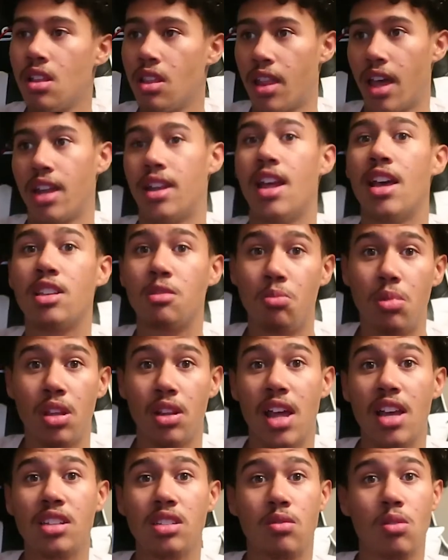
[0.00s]
Like, that's
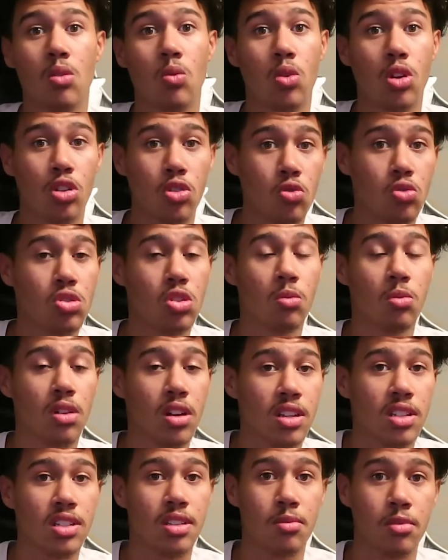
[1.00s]
what a YouTuber
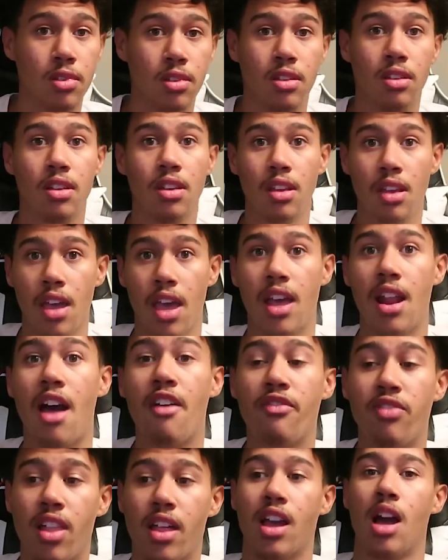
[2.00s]
is to me. And I
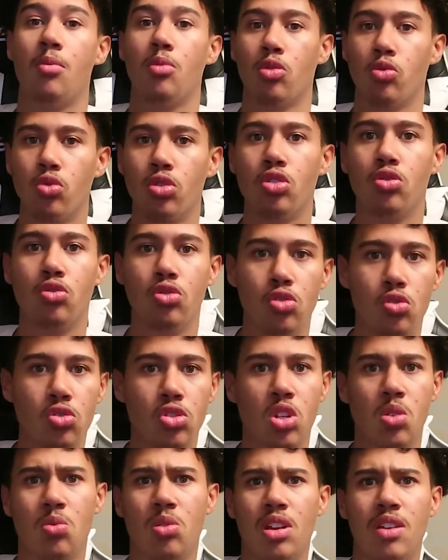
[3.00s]
feel like I'm a real
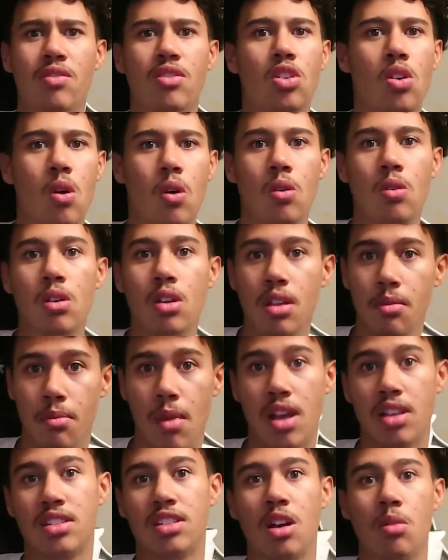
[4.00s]
YouTuber, even though
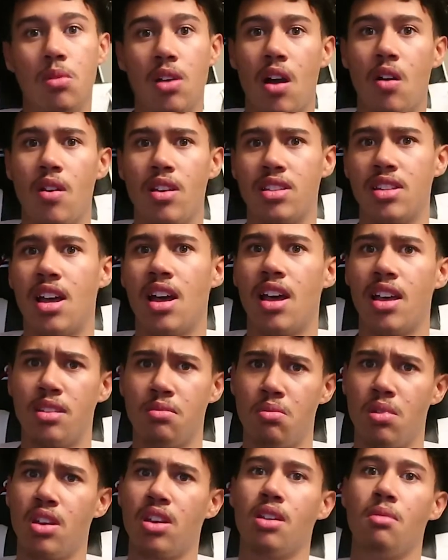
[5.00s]
my sub count is not as
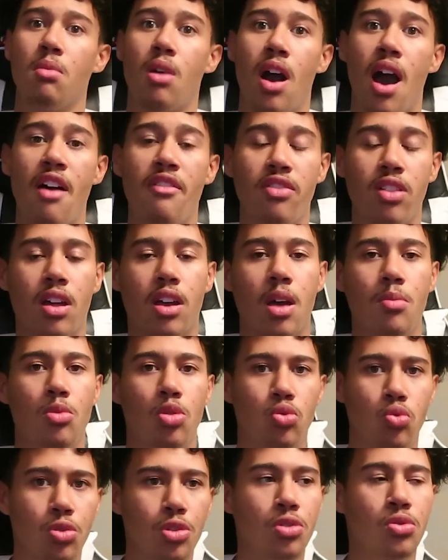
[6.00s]
big, but I feel like I'm
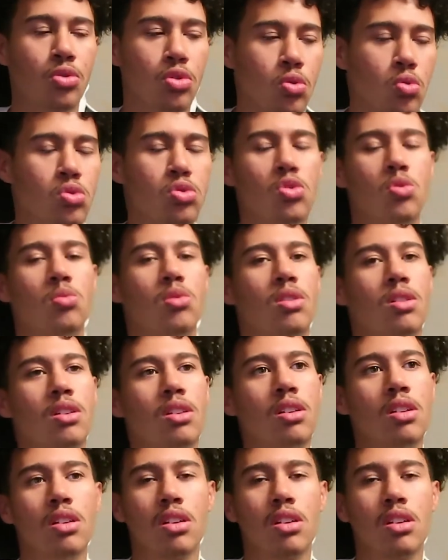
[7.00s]
a real YouTuber.